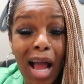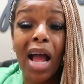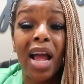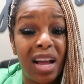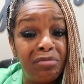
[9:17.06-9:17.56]

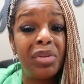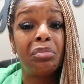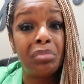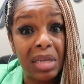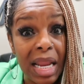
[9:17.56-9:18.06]
I have
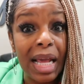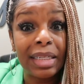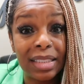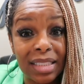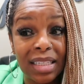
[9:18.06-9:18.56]
been
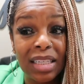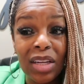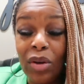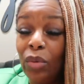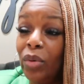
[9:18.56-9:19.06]
blessed
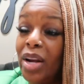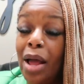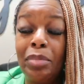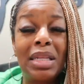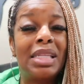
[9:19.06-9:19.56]
when
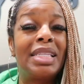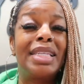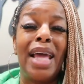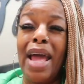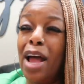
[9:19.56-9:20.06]
I've been
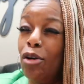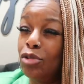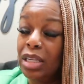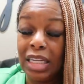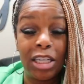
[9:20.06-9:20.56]

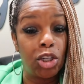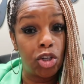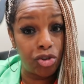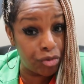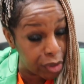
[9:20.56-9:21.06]
down in the
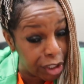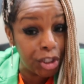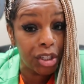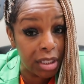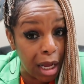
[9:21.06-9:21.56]

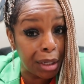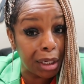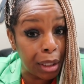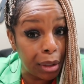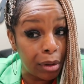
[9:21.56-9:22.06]
trenches,
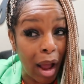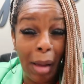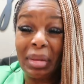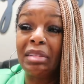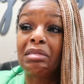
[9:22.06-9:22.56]
honey.
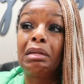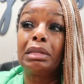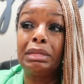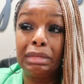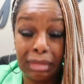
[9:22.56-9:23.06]
I mean,
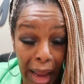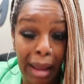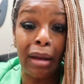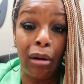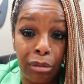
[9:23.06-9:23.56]
like
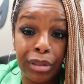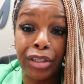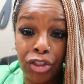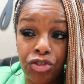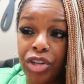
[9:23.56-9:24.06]
down in
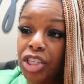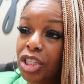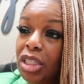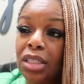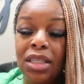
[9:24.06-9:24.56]
the
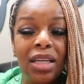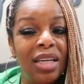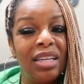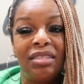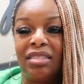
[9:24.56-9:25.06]
trenches.
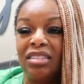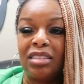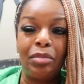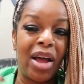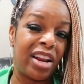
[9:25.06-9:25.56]
There's
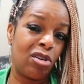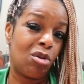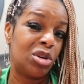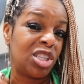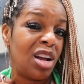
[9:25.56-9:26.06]
somebody
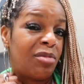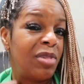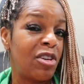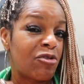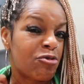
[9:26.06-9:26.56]
always come
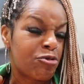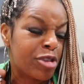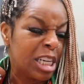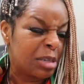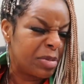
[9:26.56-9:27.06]

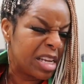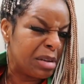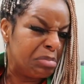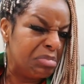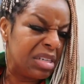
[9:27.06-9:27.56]
reach me
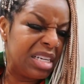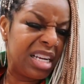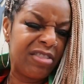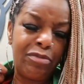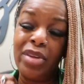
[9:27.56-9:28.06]
and
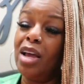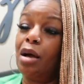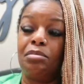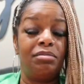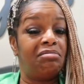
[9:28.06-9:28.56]
lift me
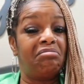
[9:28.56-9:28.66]
up.